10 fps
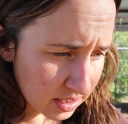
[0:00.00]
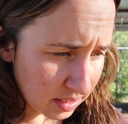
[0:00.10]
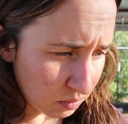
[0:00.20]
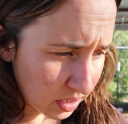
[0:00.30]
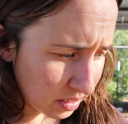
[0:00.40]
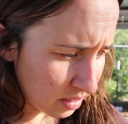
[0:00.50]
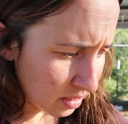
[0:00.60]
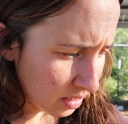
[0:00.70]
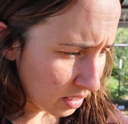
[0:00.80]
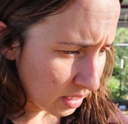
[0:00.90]
to see what
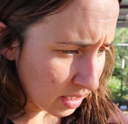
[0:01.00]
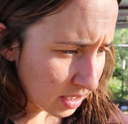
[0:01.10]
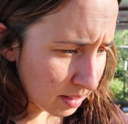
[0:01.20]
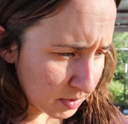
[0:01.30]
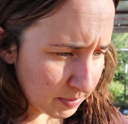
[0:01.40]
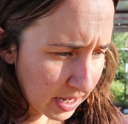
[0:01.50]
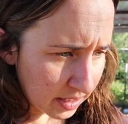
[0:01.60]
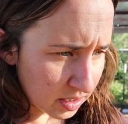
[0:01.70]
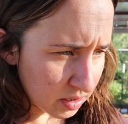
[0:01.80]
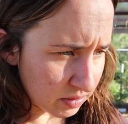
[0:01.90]
comes
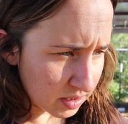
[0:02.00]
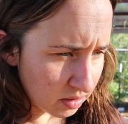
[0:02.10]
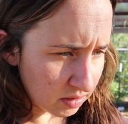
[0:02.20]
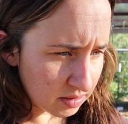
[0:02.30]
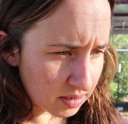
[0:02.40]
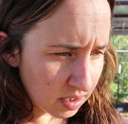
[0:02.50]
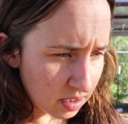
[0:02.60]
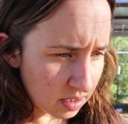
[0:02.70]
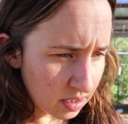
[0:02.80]
back in her results.